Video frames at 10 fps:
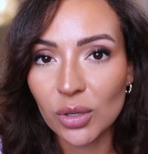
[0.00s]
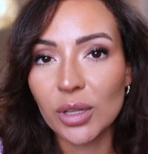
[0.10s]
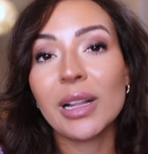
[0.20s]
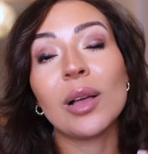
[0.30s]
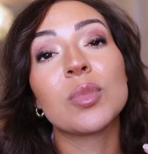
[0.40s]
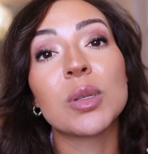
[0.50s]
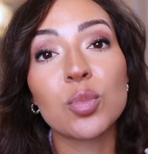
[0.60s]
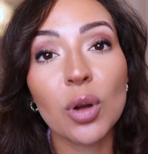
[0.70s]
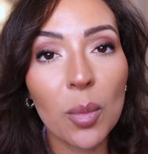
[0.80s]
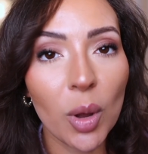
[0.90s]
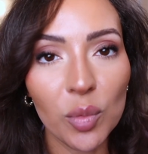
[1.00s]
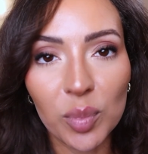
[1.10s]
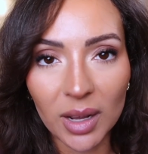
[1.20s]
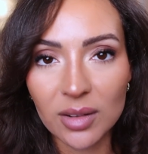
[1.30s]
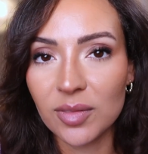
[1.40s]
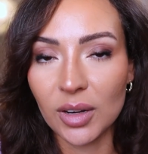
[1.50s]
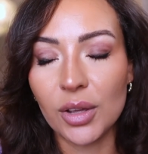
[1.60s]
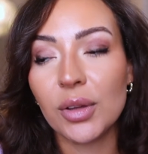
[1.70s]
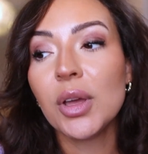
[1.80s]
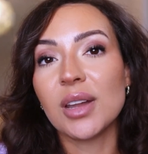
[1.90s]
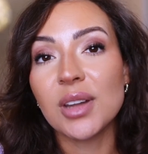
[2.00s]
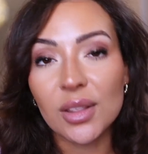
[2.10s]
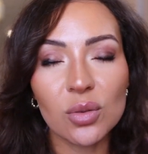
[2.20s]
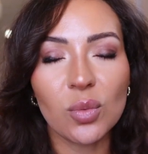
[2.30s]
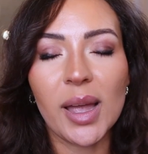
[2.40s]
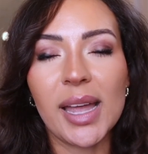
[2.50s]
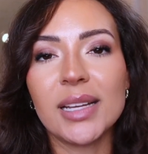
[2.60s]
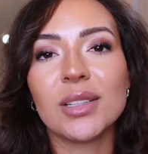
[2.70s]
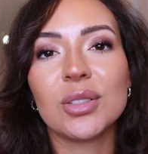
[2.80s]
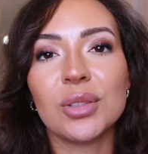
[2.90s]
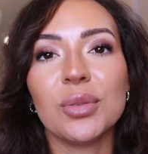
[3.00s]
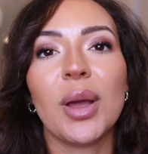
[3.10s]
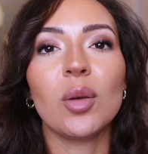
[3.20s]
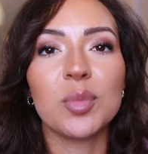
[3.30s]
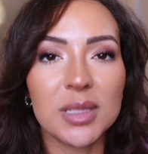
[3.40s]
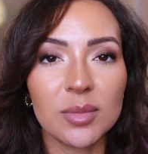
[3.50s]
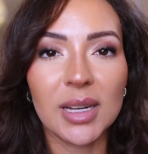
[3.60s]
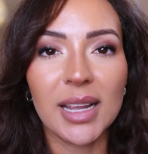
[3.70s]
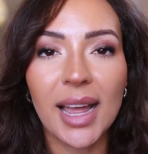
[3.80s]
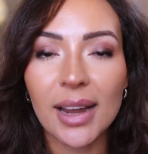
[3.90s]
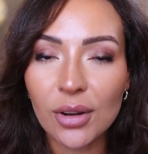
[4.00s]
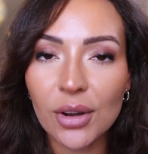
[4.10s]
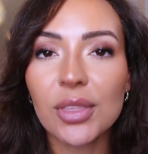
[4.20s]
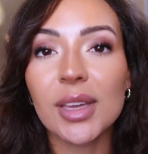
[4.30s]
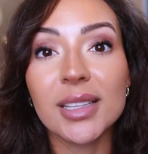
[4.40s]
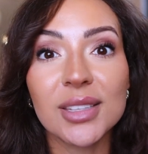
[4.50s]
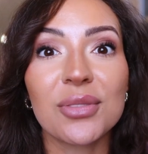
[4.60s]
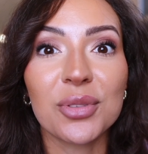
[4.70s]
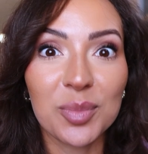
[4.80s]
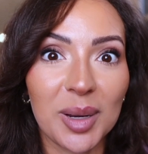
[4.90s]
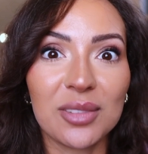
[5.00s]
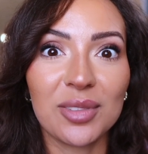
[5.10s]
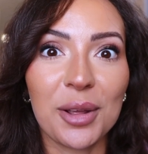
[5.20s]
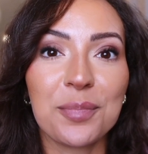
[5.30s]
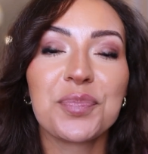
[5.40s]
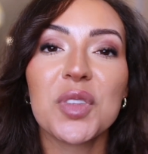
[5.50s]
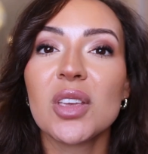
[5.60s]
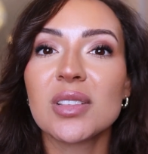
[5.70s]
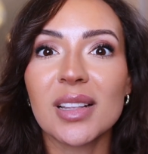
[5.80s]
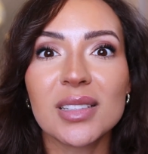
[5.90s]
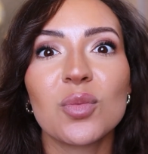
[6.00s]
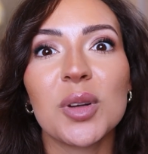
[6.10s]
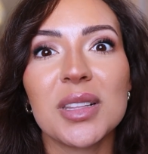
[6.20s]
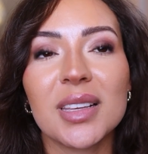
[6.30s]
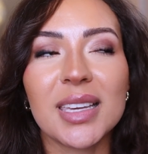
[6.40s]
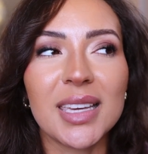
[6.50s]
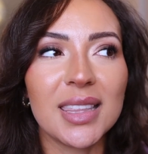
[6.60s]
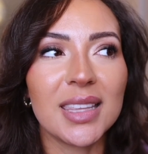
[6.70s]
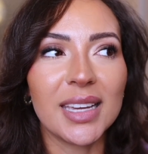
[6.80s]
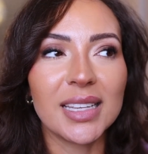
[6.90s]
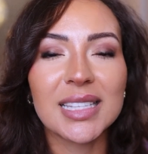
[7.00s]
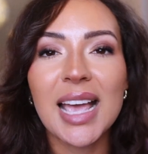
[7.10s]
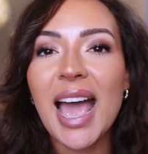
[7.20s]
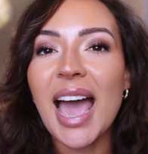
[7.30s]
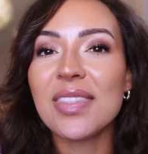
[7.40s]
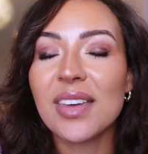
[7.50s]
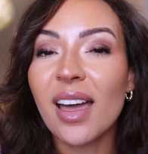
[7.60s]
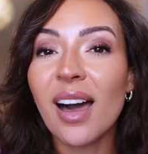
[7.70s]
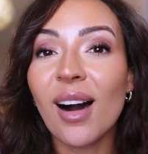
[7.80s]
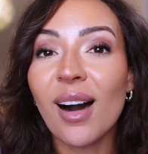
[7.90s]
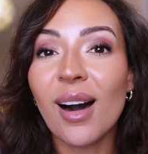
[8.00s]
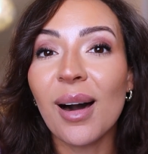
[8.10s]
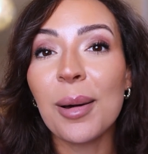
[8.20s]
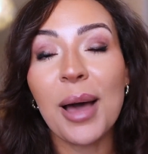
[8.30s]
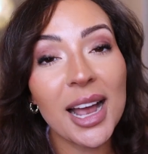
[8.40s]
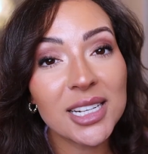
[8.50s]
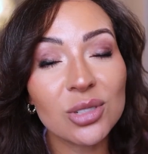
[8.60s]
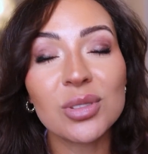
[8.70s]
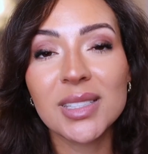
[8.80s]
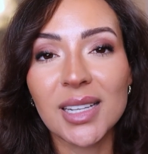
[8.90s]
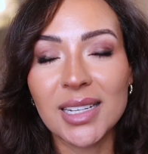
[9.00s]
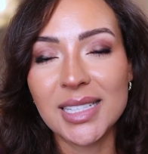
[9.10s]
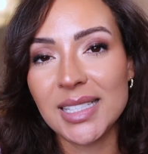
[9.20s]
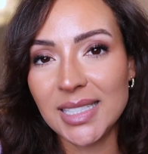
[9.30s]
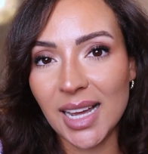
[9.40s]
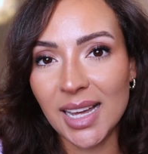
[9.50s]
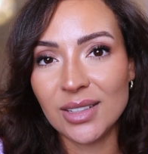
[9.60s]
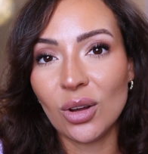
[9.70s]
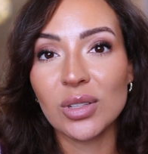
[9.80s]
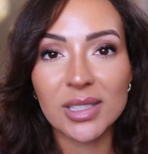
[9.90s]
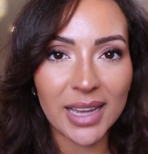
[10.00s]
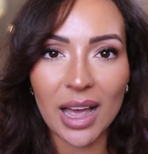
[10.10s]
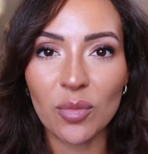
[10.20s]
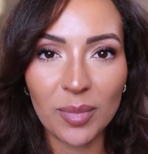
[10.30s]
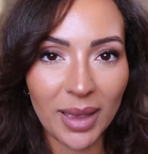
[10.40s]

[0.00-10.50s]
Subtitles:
oil helps to promote blood flow. Another way to help stimulate hair growth is through blood flow. So that's one of the key things. And there are actual studies done on scalp